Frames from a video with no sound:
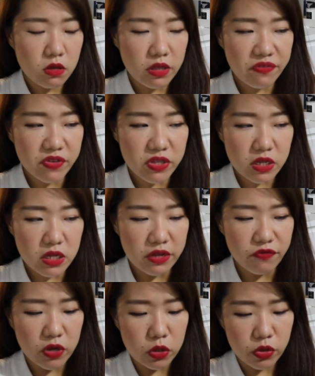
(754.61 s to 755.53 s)
Definitely,
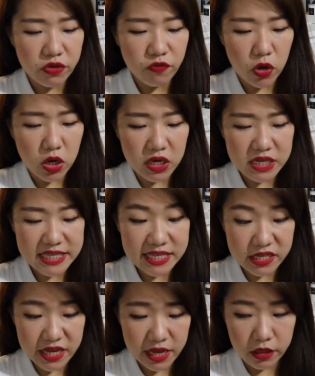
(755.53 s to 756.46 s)
if you're looking for
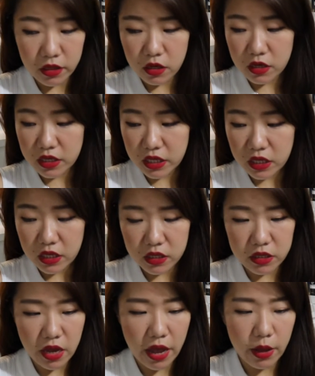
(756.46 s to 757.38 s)
a
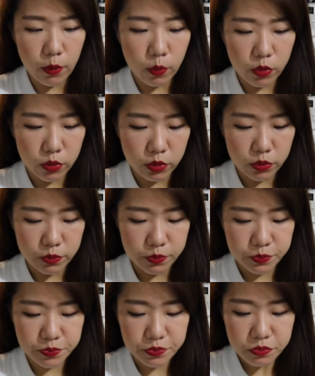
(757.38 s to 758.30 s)
kit, I will
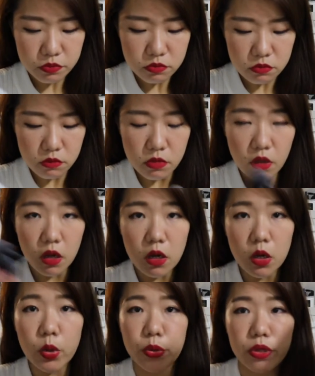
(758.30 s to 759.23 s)

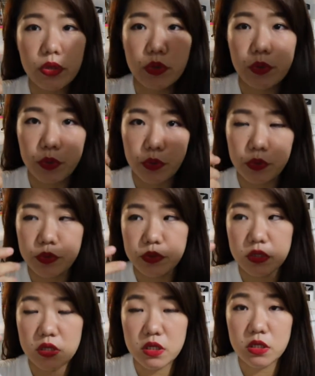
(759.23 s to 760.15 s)
look into
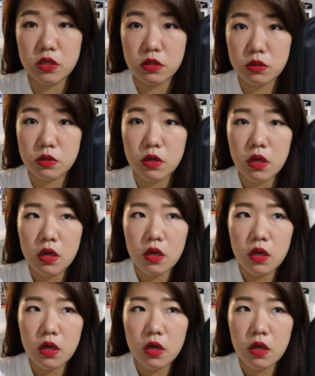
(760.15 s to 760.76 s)
this too.